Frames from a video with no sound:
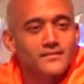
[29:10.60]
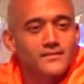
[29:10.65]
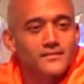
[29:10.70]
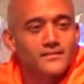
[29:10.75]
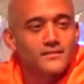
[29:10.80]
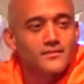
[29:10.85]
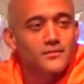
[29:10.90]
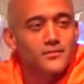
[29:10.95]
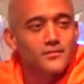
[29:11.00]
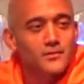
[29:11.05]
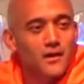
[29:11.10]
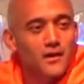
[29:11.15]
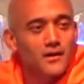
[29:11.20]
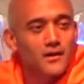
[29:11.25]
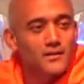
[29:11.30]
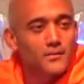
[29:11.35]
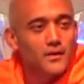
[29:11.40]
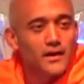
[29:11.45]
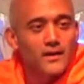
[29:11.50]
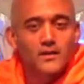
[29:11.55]
There's no
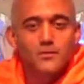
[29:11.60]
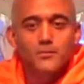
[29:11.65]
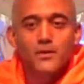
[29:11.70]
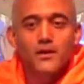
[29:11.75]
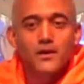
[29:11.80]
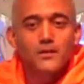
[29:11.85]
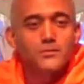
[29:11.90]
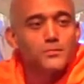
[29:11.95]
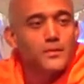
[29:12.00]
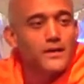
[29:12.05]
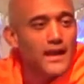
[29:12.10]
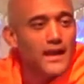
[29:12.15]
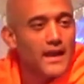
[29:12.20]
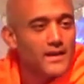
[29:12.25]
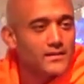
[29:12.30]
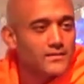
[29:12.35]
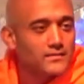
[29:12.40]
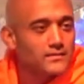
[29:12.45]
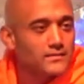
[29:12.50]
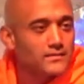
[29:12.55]
longing behind it. It becomes
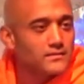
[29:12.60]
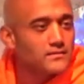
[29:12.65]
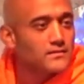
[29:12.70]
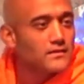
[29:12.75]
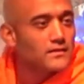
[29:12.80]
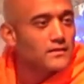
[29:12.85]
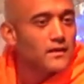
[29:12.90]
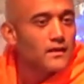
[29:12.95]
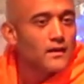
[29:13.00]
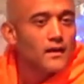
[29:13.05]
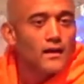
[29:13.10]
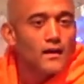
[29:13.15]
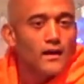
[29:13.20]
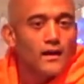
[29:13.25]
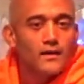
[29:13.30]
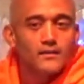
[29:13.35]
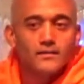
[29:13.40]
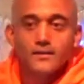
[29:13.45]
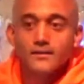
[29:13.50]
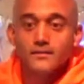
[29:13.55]
mechanical.
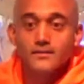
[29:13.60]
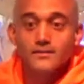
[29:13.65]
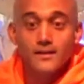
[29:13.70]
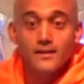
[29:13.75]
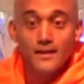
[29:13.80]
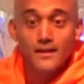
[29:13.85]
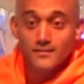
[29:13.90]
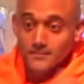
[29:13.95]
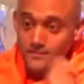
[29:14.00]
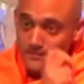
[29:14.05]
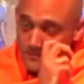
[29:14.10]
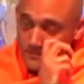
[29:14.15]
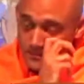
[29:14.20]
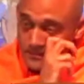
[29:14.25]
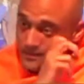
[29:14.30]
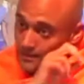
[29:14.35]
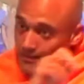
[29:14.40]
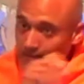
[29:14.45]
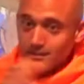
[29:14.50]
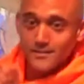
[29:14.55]
And then he says,
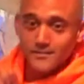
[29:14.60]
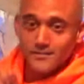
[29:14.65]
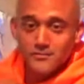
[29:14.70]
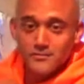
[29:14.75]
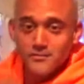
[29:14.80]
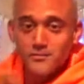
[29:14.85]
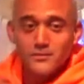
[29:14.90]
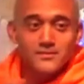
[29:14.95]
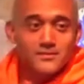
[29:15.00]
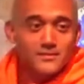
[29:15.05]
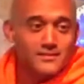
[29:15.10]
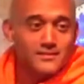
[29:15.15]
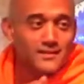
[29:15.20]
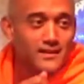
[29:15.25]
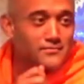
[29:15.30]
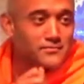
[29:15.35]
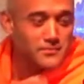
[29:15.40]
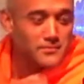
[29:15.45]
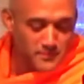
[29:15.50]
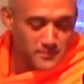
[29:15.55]
just to kind of twist the
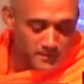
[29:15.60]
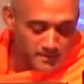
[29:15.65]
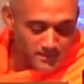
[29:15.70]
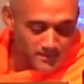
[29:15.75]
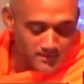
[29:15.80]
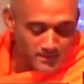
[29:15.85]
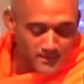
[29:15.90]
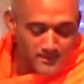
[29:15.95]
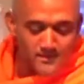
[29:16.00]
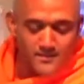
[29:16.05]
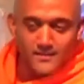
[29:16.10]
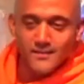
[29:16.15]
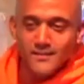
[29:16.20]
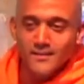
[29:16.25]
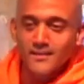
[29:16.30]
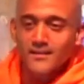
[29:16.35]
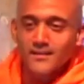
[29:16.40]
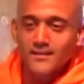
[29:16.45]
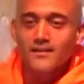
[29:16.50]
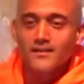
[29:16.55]
knife of it, he says,
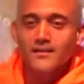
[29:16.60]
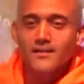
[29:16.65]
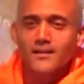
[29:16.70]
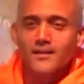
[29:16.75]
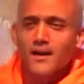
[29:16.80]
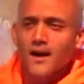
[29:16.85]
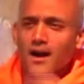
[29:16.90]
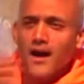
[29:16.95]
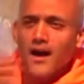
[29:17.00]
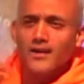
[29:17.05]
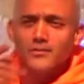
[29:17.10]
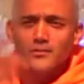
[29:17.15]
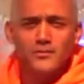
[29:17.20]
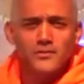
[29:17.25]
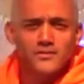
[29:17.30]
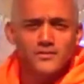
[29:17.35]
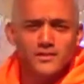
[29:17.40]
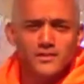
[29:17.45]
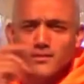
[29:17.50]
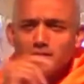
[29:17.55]
I
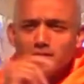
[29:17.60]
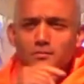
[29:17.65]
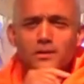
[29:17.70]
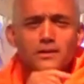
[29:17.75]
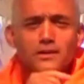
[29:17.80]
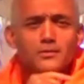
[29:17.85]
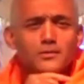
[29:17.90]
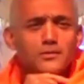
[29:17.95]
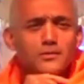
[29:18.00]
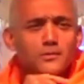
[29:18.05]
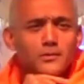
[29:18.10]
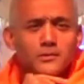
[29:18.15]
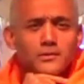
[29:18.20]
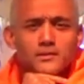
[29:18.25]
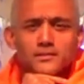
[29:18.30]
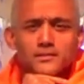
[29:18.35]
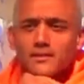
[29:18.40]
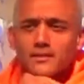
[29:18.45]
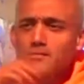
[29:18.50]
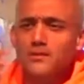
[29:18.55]
notice sometimes when I go to
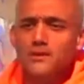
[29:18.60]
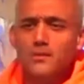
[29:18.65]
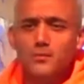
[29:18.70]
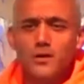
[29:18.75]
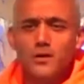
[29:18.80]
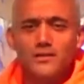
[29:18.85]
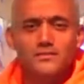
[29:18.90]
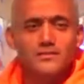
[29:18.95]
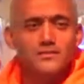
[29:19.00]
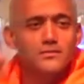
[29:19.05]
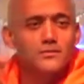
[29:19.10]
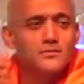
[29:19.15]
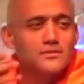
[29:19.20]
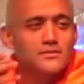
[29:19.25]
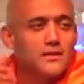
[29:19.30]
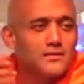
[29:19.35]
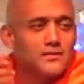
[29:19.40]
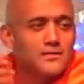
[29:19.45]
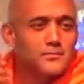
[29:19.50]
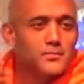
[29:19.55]
Kolkata, even the prostitutes
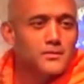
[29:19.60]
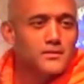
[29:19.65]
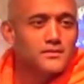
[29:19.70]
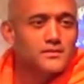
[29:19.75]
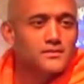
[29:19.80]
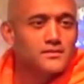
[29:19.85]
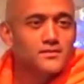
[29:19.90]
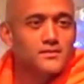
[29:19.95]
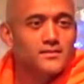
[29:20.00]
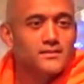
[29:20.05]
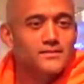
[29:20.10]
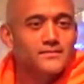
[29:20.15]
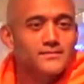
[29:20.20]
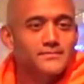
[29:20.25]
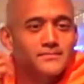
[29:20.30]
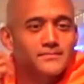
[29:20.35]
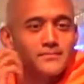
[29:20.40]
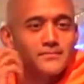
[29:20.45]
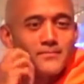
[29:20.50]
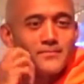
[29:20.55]
tell their beads,
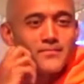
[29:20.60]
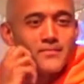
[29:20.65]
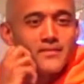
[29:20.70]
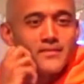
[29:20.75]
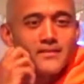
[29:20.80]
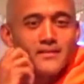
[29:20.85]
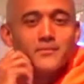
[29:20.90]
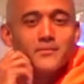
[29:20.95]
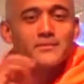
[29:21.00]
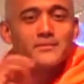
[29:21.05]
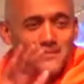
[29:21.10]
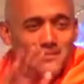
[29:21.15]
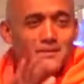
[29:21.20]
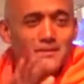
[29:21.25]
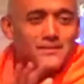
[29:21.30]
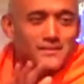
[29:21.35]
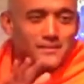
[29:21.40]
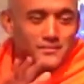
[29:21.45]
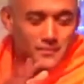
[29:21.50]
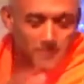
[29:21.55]
which is
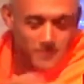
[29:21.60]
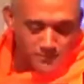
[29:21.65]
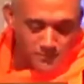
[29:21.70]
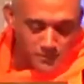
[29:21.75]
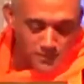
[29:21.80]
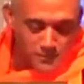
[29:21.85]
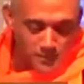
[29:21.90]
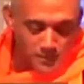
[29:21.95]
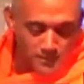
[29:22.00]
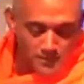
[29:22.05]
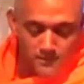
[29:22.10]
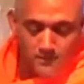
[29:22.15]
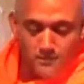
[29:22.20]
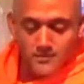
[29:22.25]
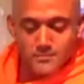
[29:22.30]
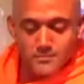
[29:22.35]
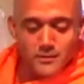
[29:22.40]
good, good for the prostitutes.